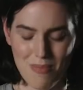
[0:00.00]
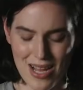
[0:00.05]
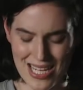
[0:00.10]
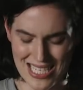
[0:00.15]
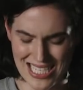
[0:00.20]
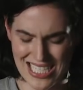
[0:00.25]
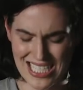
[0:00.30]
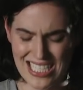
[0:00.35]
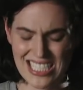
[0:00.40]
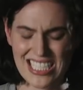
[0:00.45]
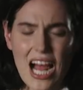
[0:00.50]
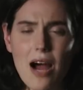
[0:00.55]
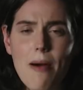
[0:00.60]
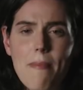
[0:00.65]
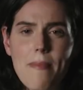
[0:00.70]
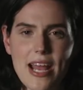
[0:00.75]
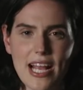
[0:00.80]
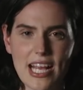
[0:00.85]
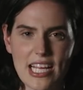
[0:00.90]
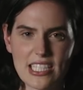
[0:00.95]
My
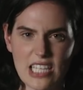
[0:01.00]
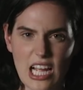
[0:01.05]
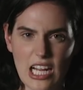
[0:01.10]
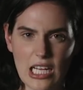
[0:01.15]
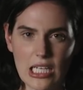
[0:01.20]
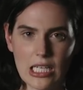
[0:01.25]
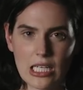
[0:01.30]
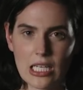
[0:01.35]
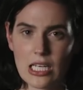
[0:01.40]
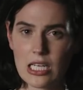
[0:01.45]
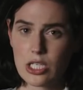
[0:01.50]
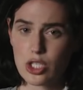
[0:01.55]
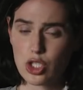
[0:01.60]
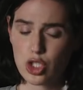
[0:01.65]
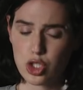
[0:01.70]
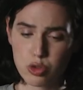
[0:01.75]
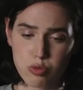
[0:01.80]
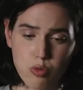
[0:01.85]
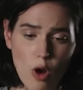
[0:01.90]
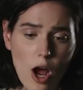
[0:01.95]
stomach is like
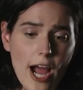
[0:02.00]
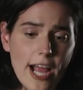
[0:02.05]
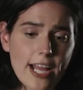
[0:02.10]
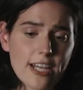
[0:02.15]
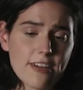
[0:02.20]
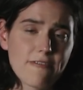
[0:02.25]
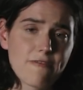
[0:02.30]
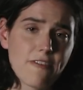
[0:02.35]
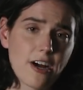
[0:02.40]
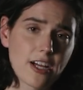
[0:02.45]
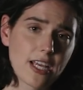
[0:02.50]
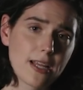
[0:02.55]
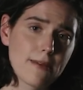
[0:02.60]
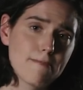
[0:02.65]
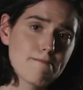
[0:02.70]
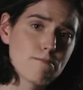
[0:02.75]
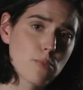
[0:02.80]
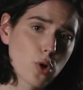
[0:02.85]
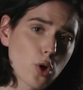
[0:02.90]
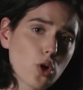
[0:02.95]
trying to
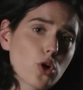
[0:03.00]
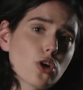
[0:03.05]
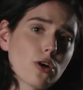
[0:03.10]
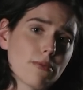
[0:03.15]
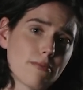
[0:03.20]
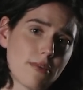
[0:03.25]
fucking murder